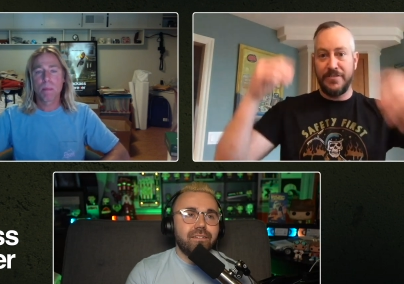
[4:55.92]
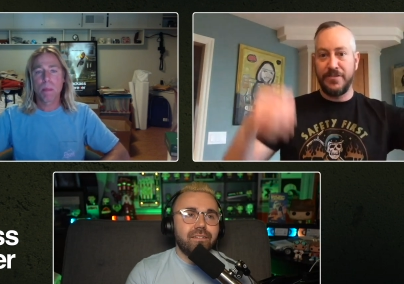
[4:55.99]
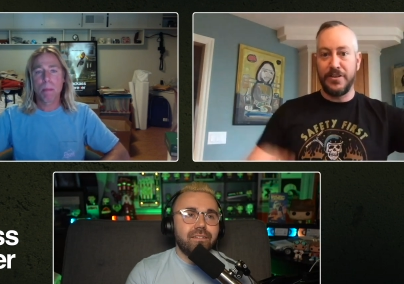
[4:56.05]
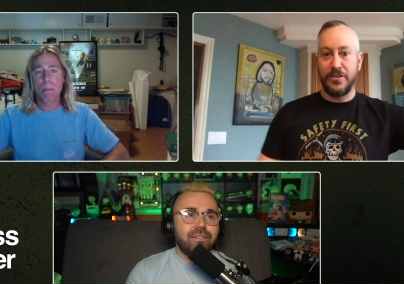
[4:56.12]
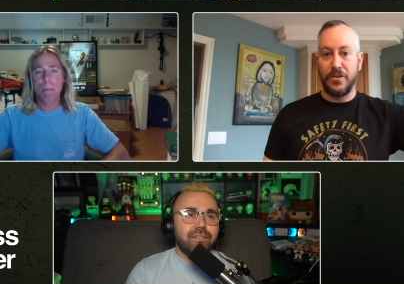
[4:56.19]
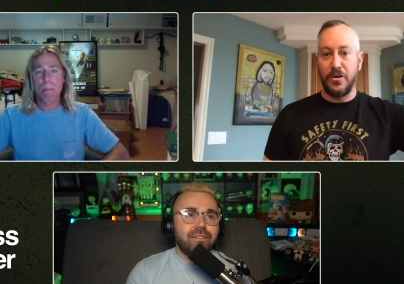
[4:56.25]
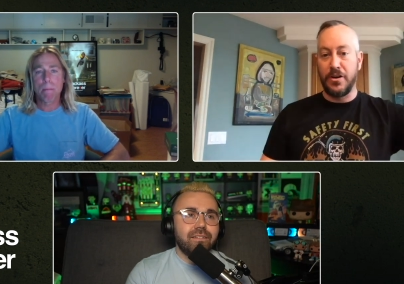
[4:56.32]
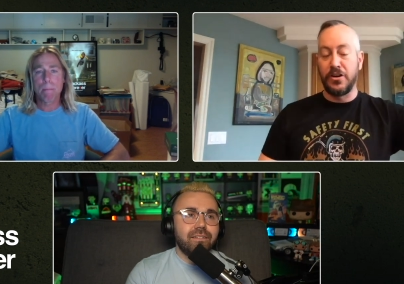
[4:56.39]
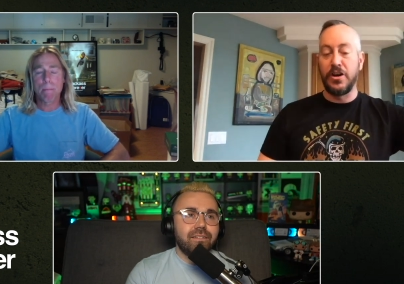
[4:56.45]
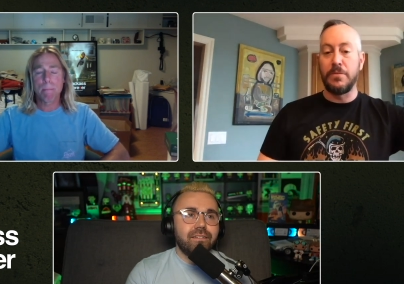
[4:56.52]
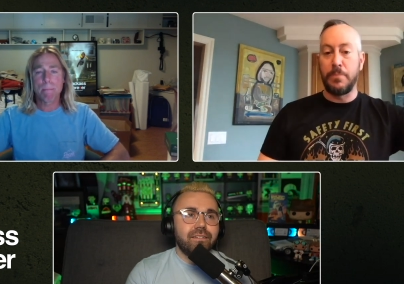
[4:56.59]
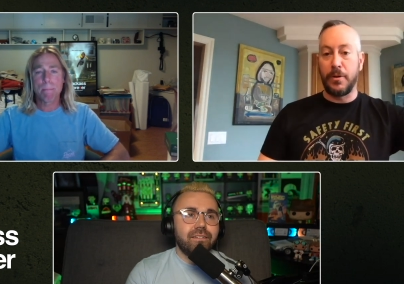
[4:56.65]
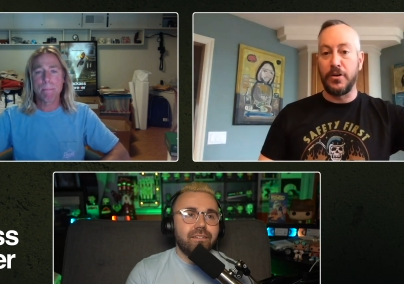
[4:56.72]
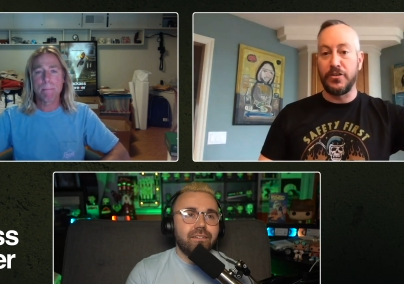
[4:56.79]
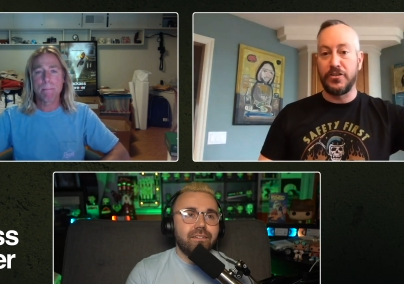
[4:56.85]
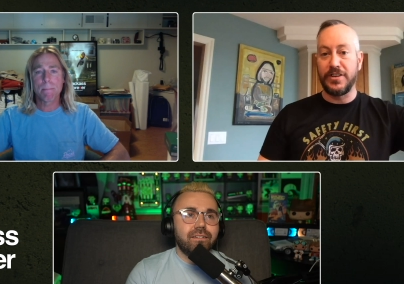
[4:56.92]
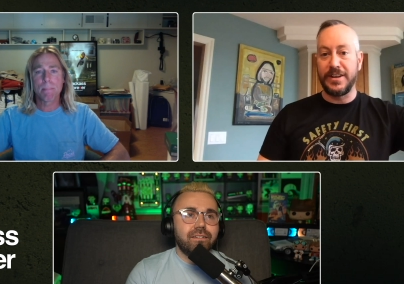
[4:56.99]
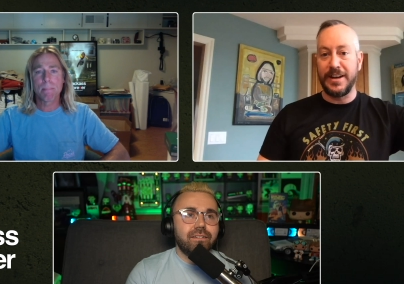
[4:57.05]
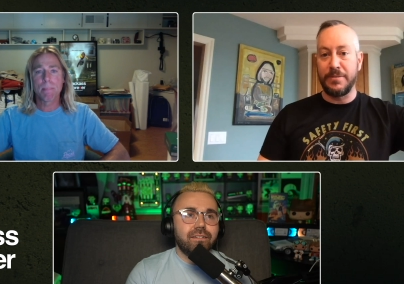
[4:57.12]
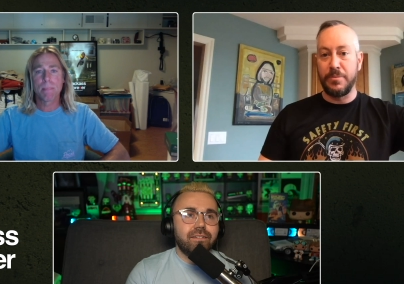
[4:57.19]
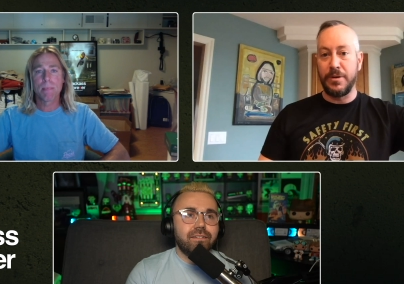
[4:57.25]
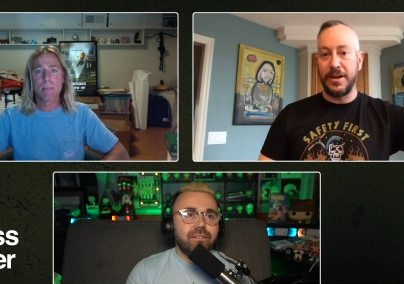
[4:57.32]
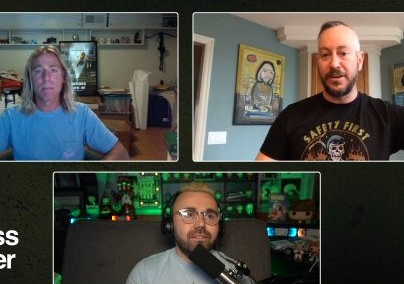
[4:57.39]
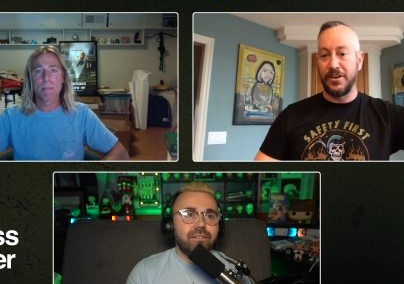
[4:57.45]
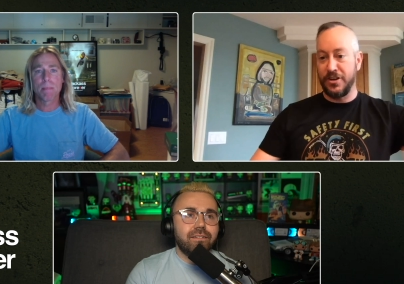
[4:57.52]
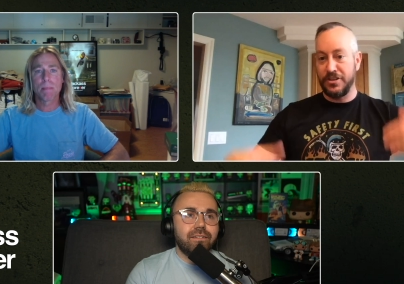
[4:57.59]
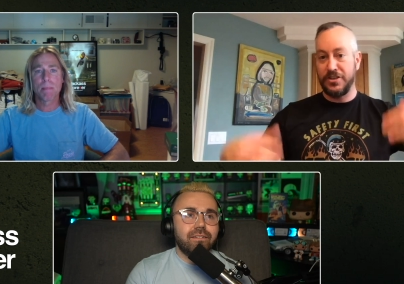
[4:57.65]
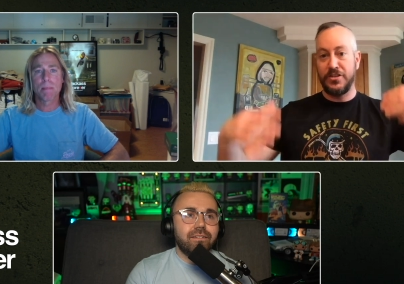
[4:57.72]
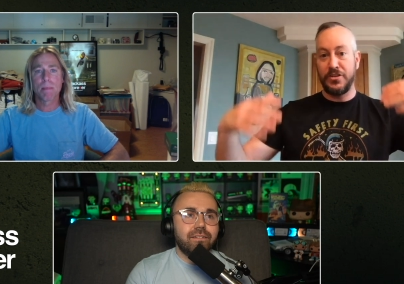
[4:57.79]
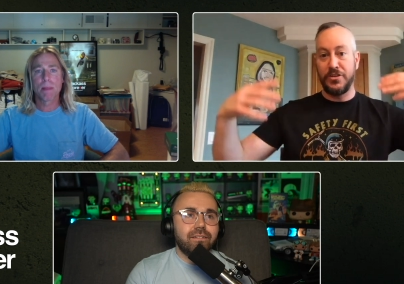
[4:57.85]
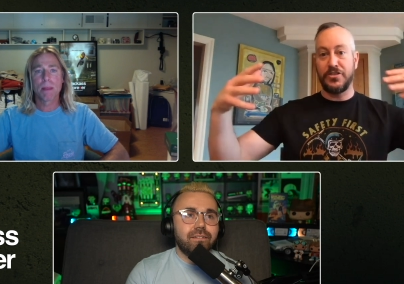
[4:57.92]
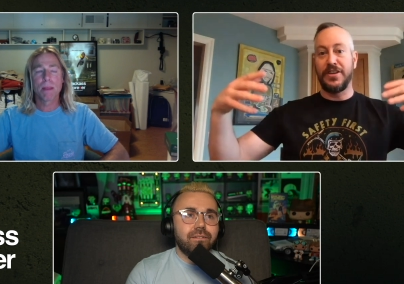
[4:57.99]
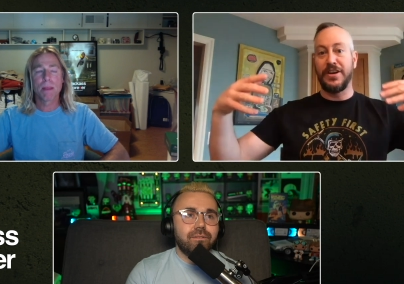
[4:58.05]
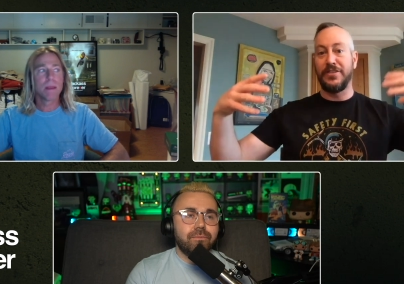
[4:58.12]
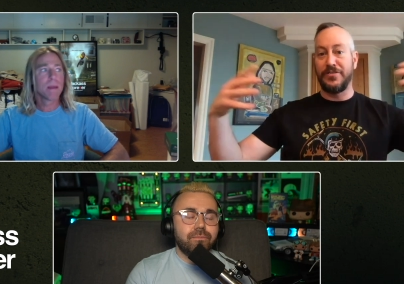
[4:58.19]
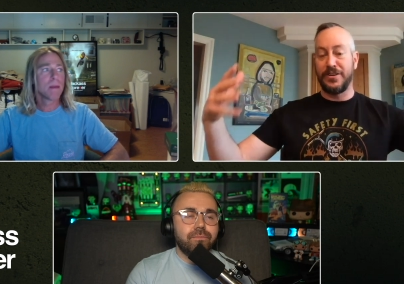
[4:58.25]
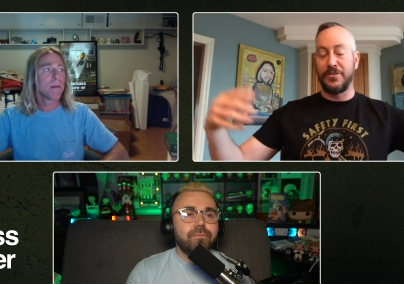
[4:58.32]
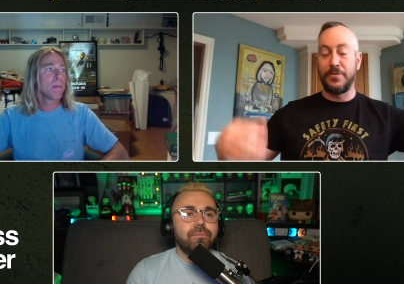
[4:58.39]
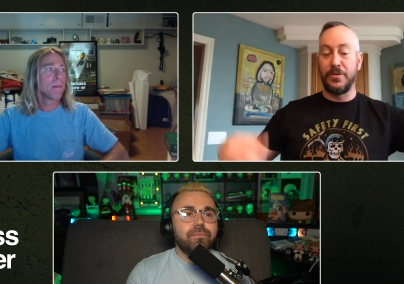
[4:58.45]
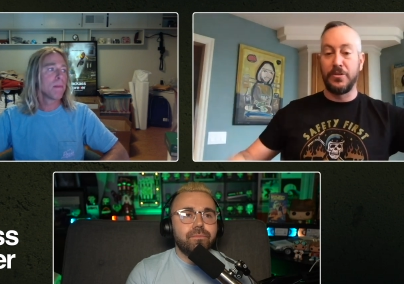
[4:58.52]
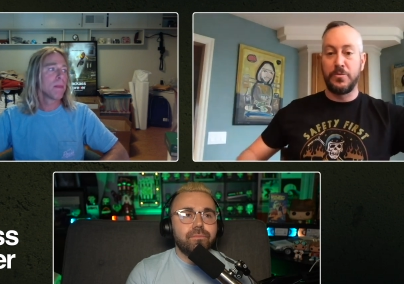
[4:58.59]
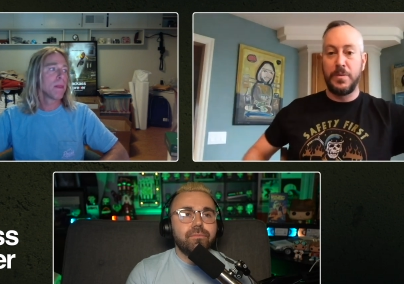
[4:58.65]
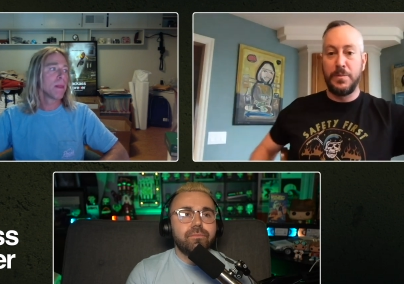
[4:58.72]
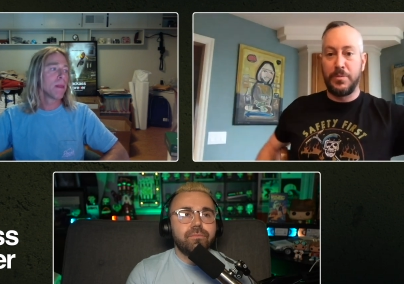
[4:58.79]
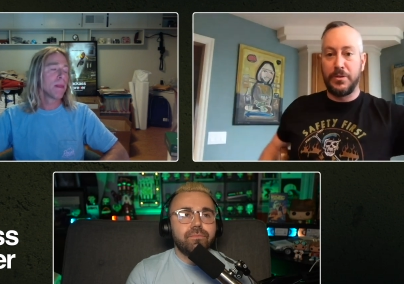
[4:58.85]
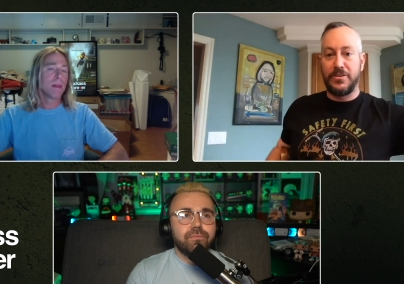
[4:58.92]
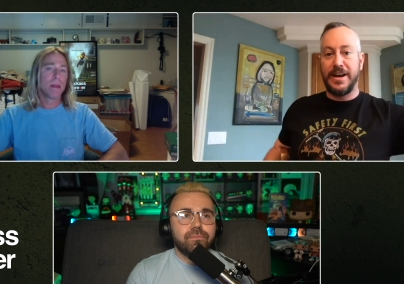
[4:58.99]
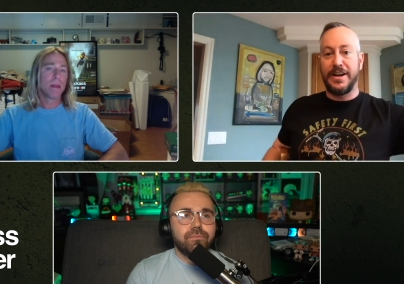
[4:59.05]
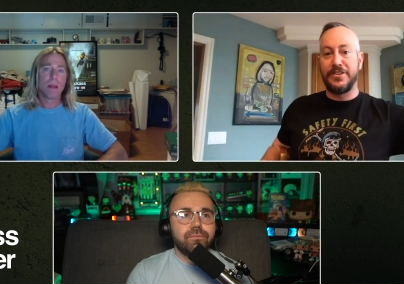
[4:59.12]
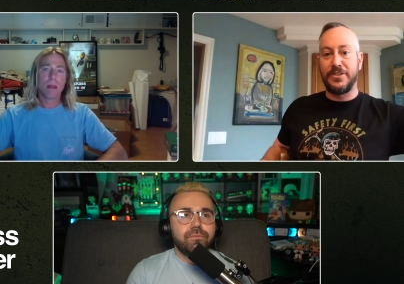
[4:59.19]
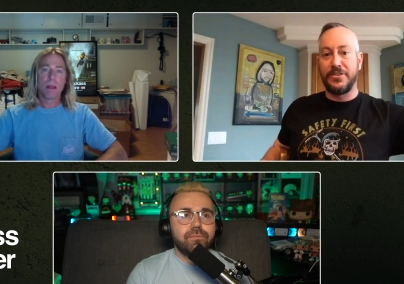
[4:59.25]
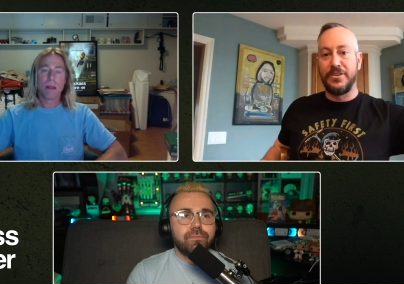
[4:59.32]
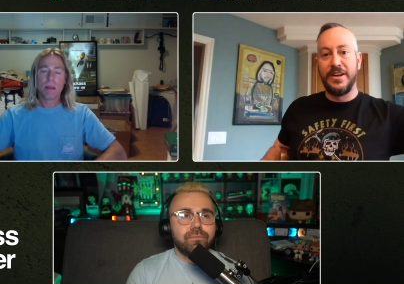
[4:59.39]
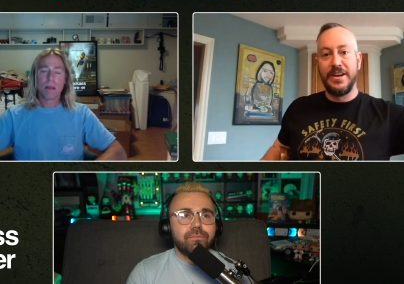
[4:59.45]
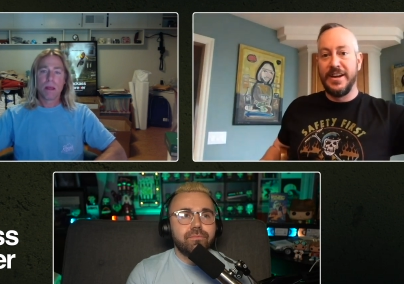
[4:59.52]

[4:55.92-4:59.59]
Speaker 1: if you're a good person and being good to yourself and those people around you,